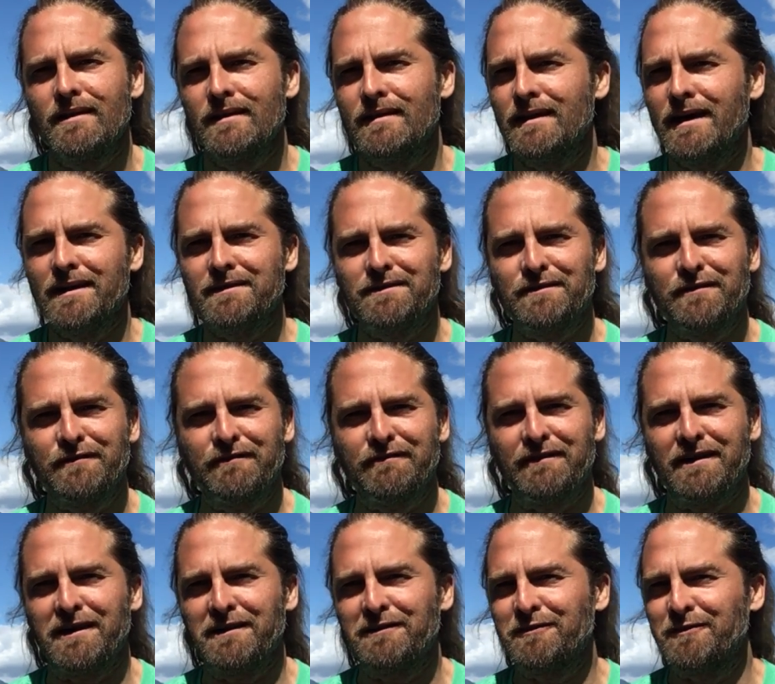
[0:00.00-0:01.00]
not to
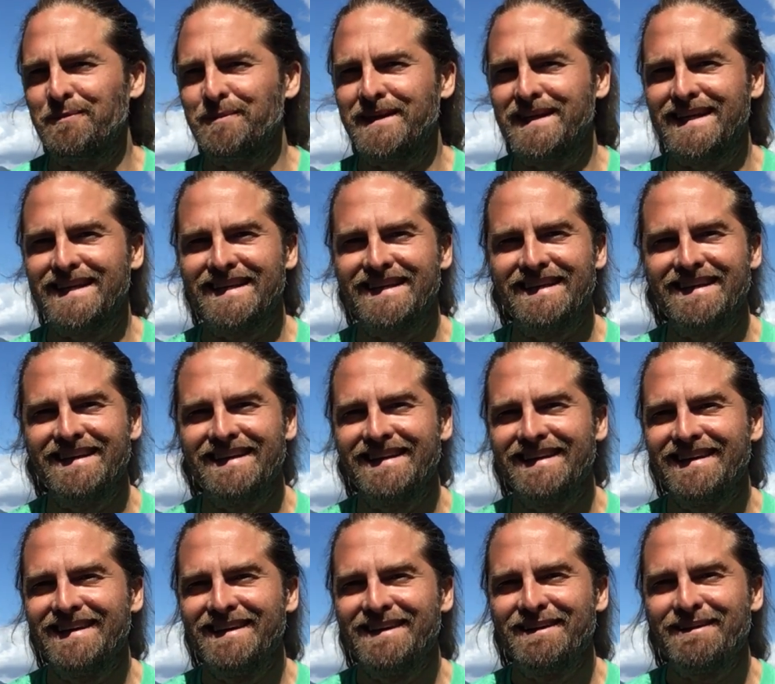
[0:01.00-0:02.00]
follow me,
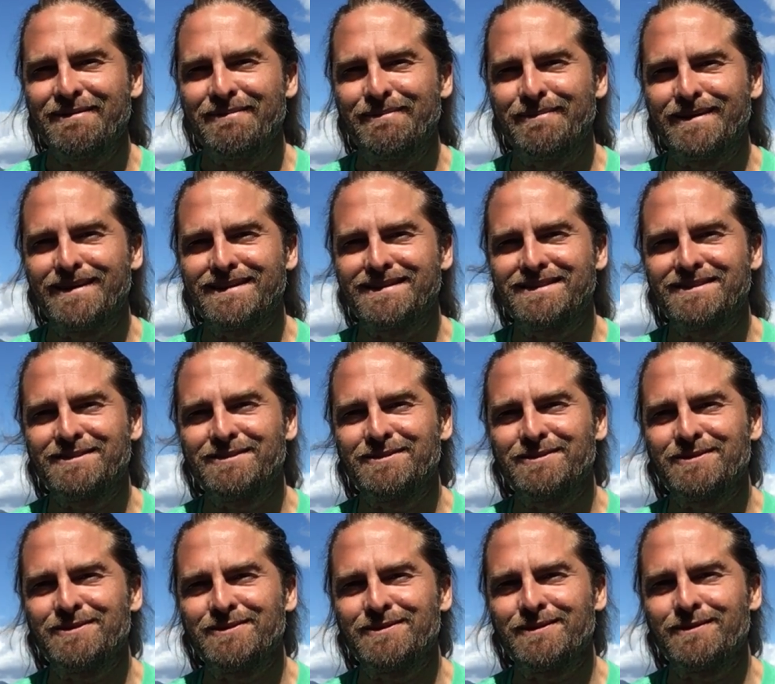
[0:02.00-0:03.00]
but
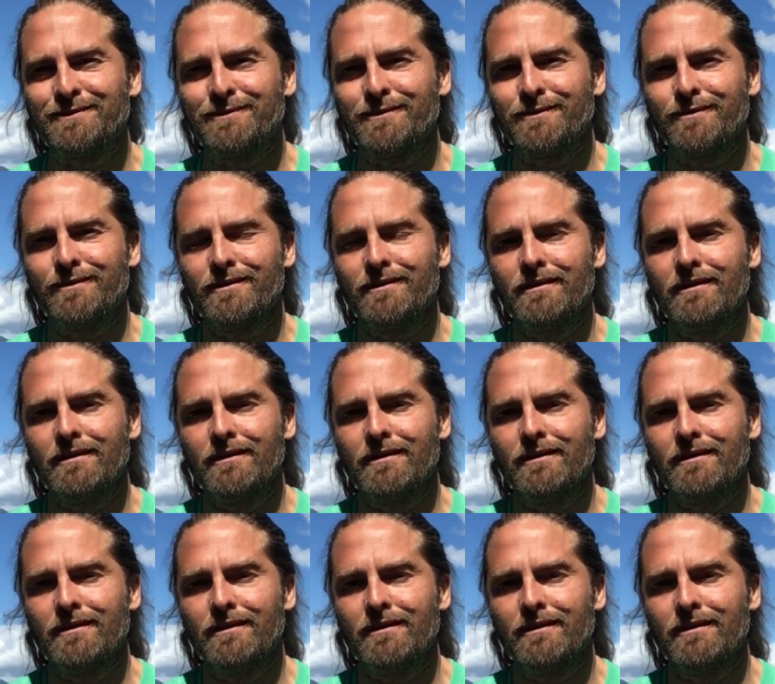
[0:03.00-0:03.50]
to